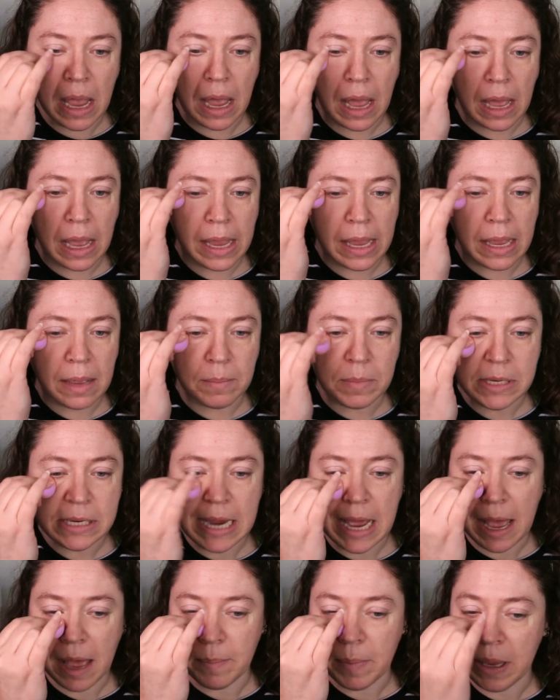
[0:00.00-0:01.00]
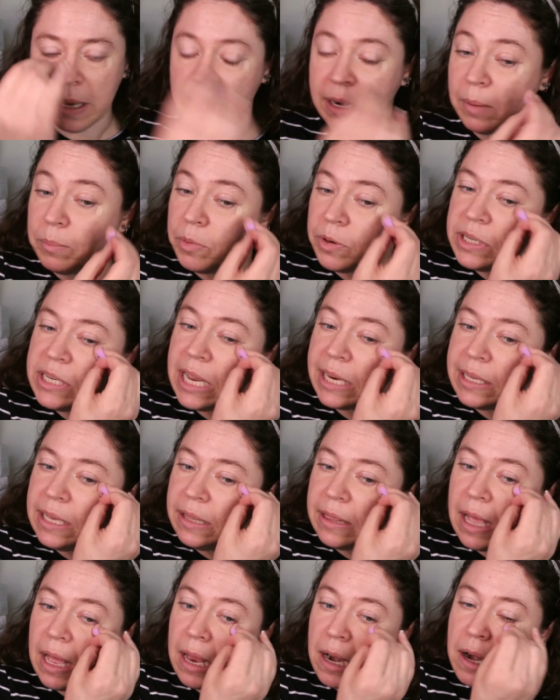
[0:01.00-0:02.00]
I am dabbing. I'm
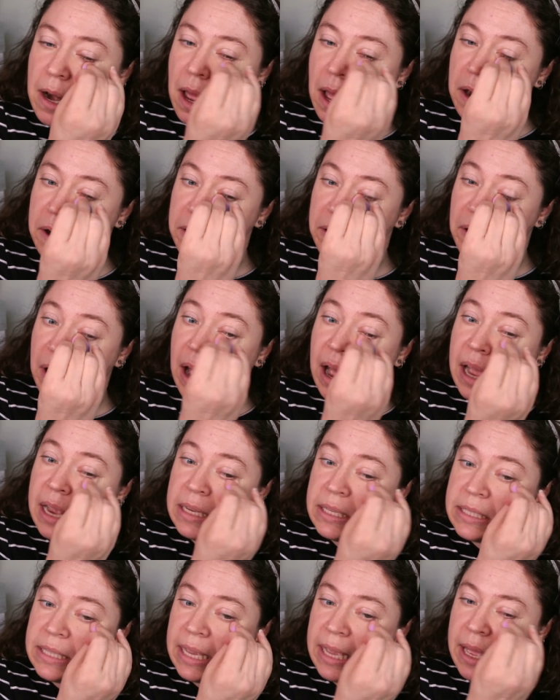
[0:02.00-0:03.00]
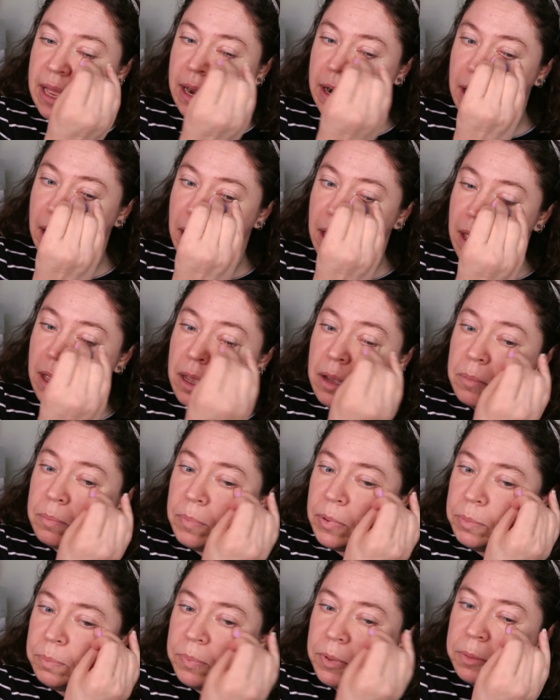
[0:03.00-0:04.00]
protecting that under eye skin.
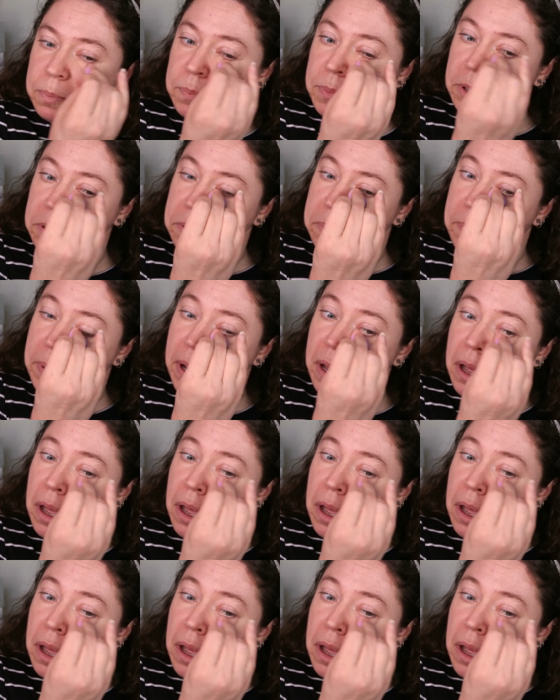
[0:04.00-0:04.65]
Boop, boop, boop.